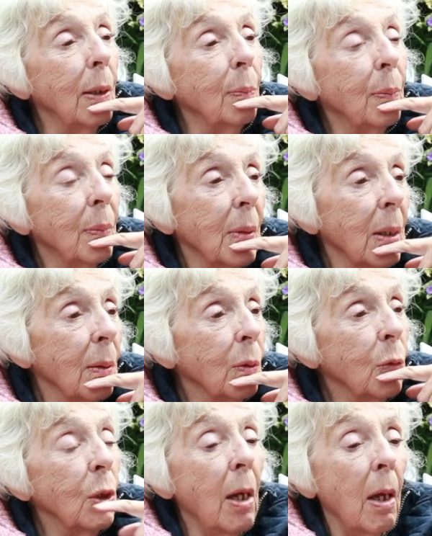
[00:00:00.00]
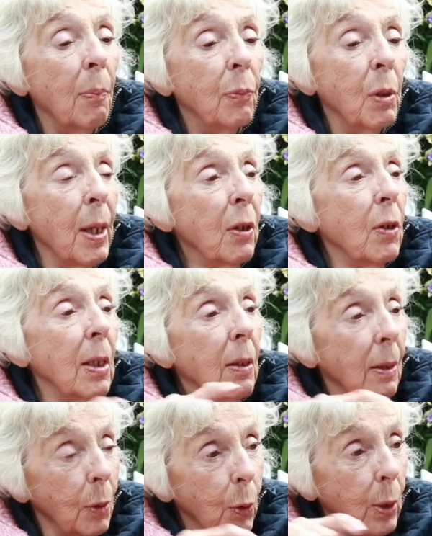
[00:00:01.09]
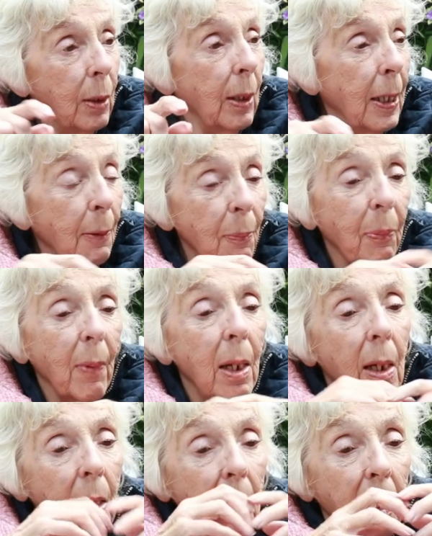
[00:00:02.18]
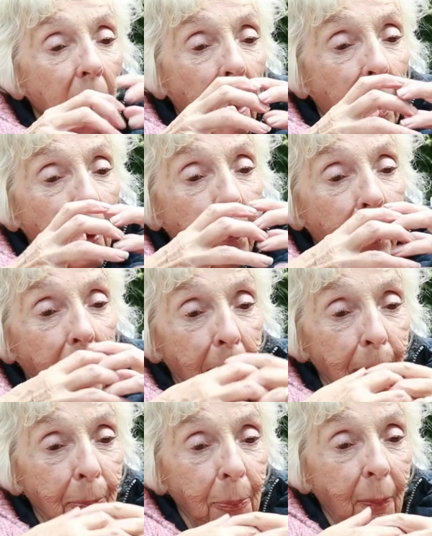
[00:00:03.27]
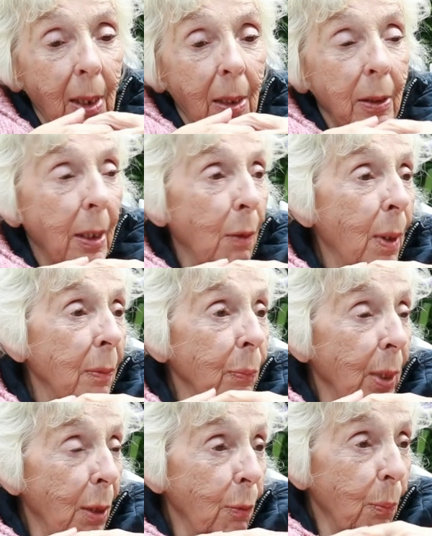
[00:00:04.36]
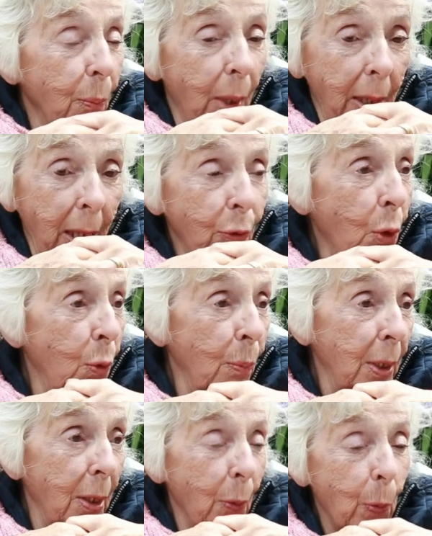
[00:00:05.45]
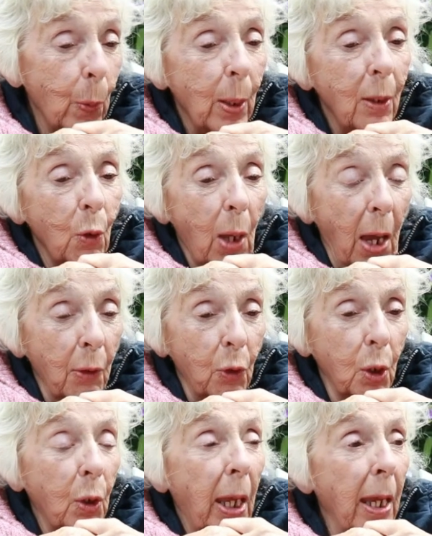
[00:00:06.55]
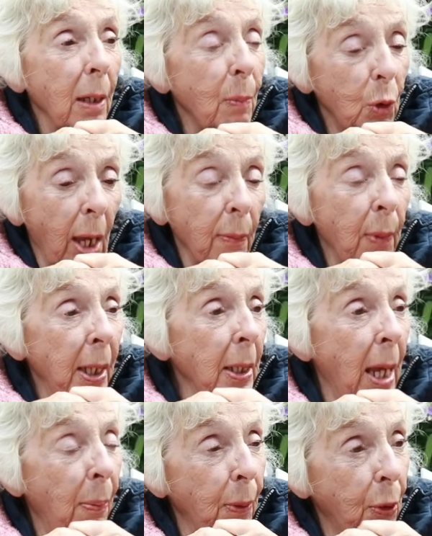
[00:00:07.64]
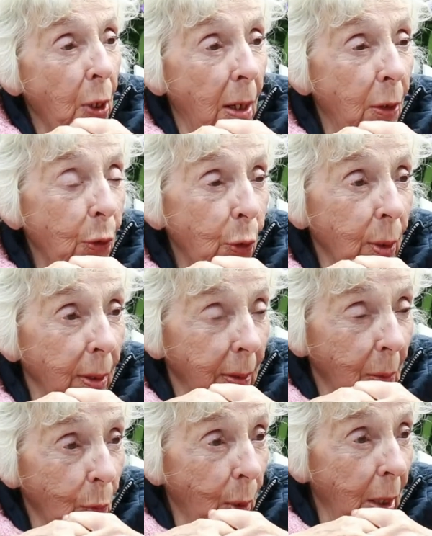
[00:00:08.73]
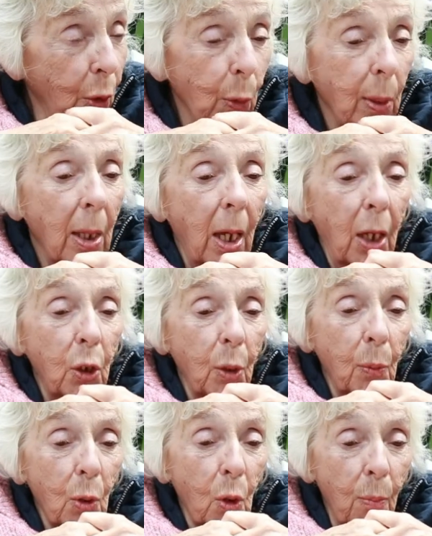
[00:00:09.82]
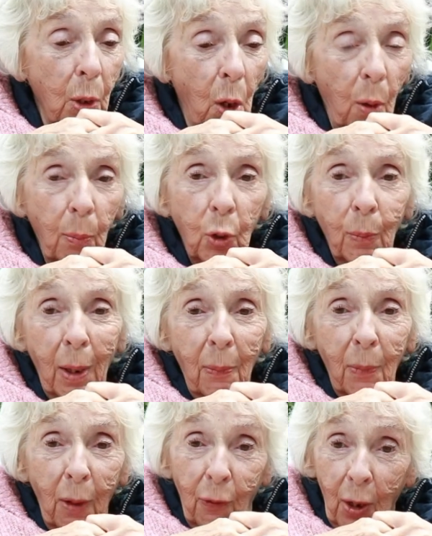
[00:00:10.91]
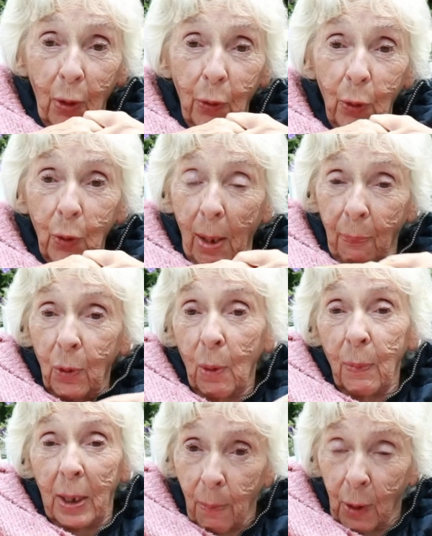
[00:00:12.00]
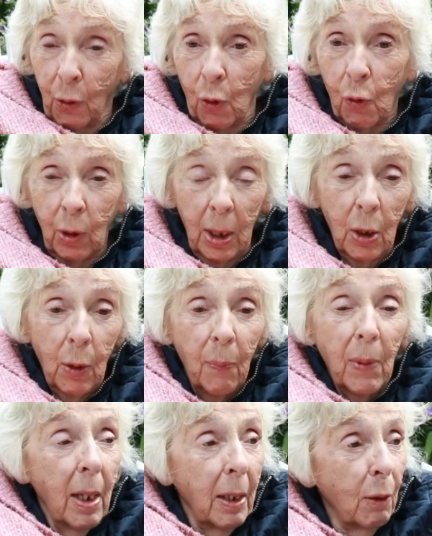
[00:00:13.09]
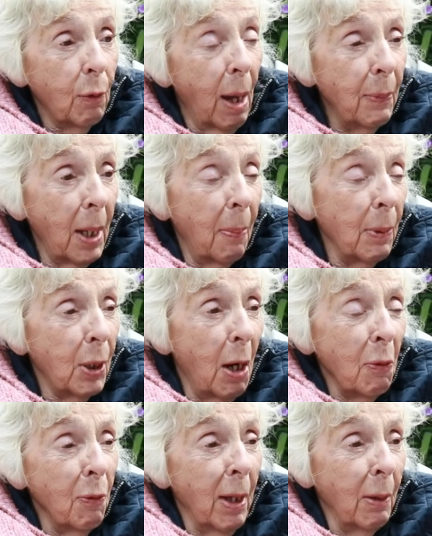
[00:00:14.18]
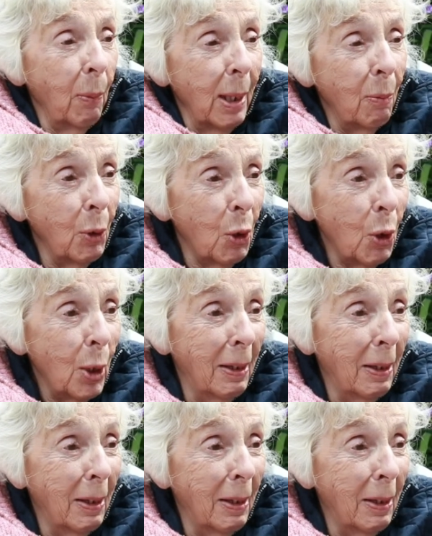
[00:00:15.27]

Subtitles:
know, domestic thing. And now my aunt told me this, and she had made an apple tart, right? And she was coming home and she met my father, happened to meet him on the street, and he grabbed the apple tart and ran away with it.